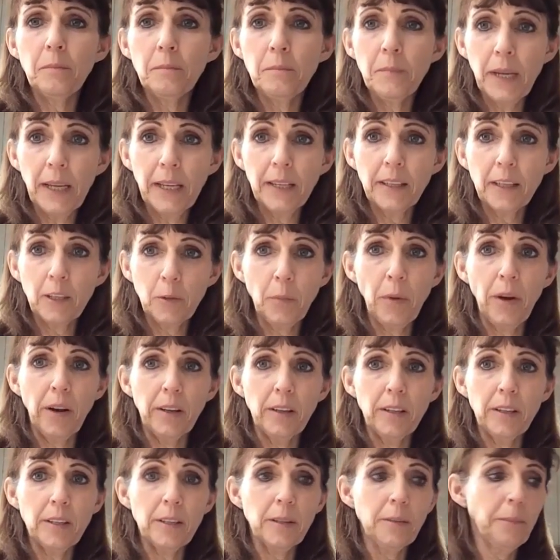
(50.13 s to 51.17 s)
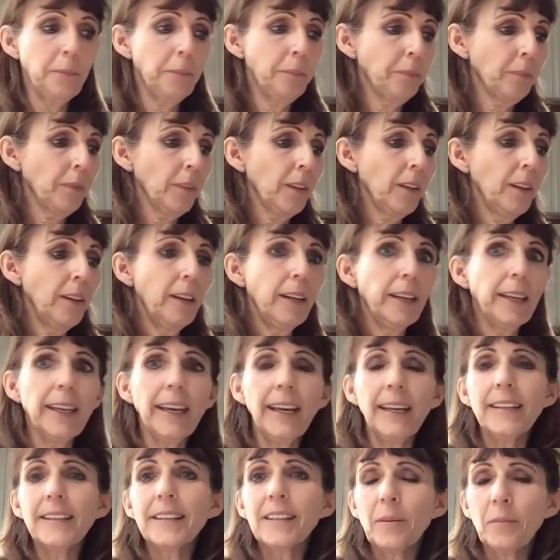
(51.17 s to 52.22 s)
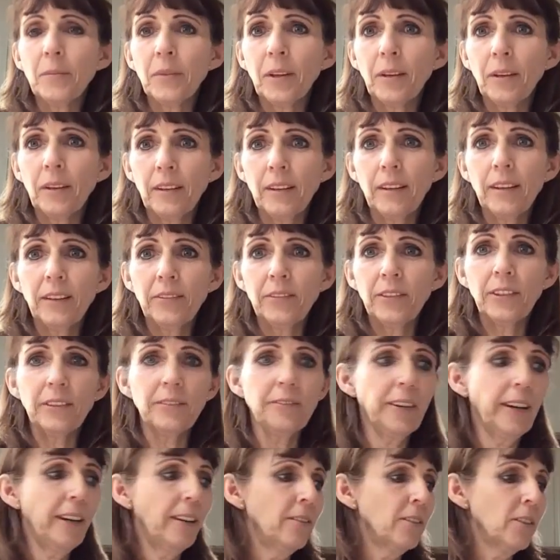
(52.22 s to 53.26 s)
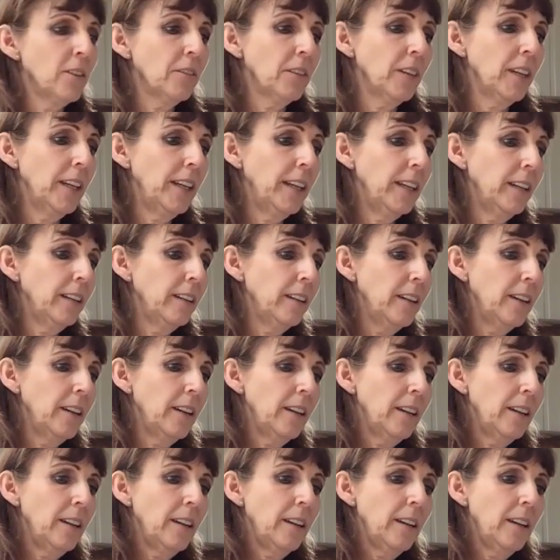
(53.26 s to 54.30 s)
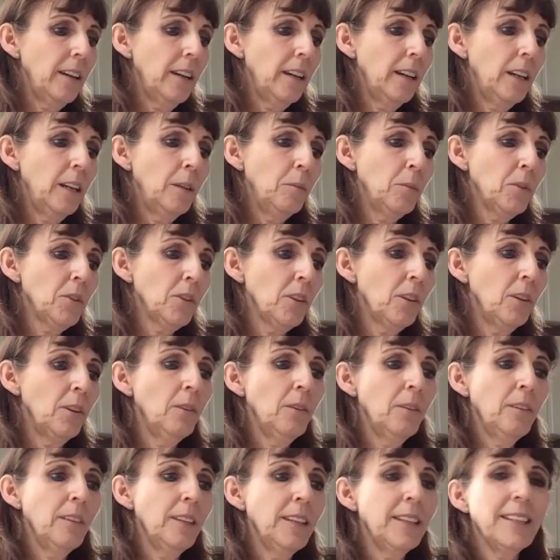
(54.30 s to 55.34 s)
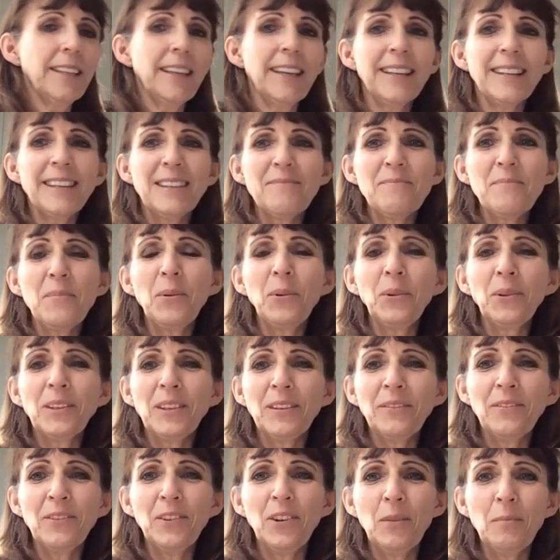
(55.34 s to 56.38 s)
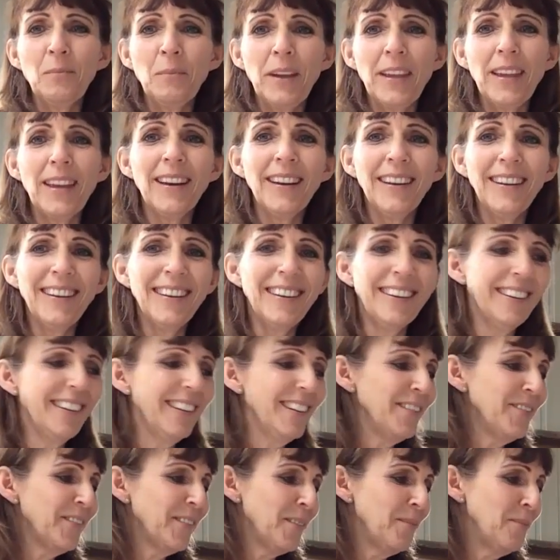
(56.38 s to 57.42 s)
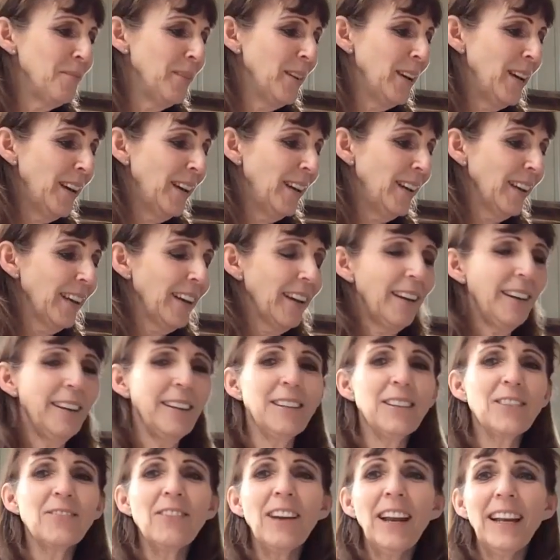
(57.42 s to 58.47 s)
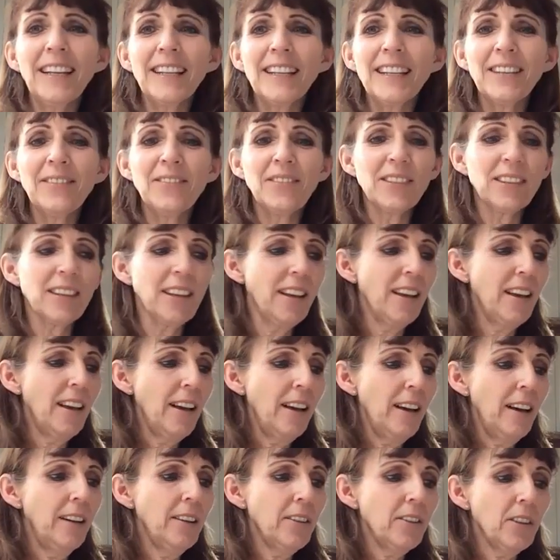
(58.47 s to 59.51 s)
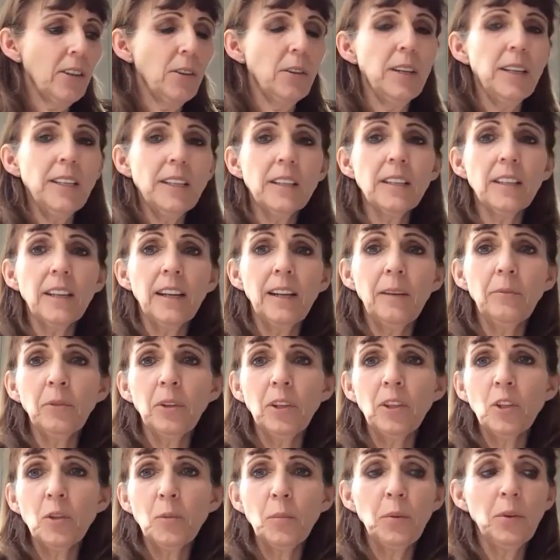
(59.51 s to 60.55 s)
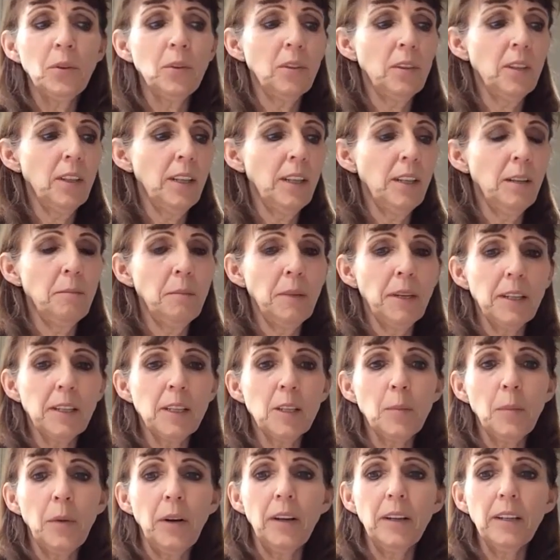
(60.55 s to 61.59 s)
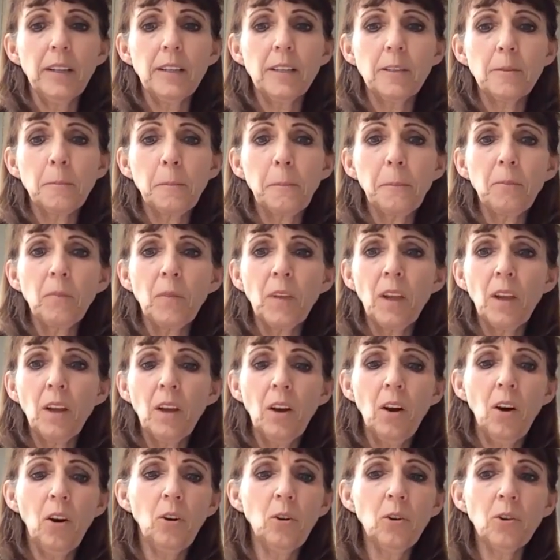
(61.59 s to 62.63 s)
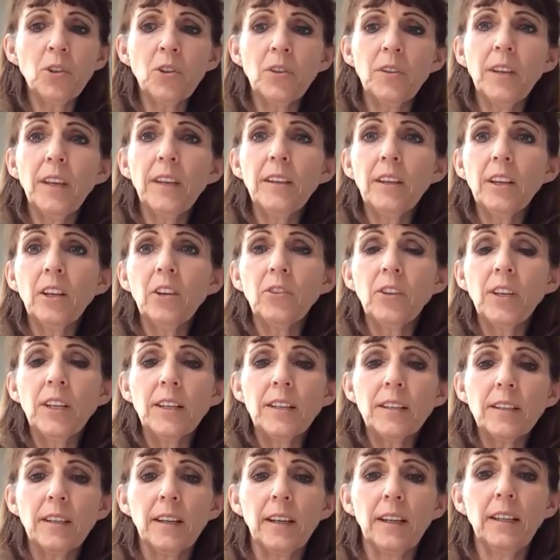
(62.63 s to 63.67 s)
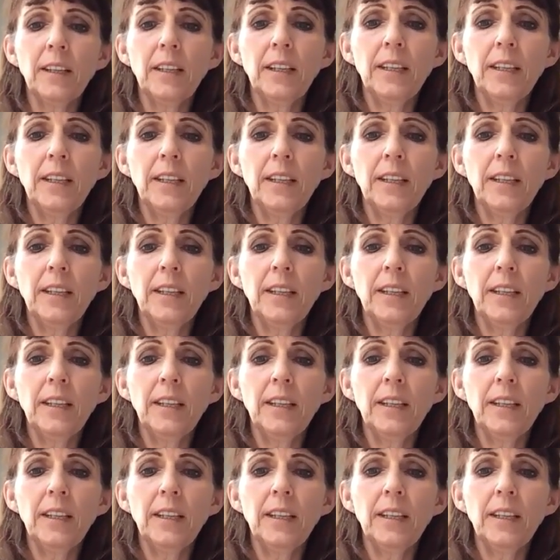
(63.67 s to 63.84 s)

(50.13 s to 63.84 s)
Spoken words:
mixed spice. Again, something I've not found over here. So this gets imported for me from kind relatives. So into that, I'm going to put the mixed spice. Also, the other ingredients I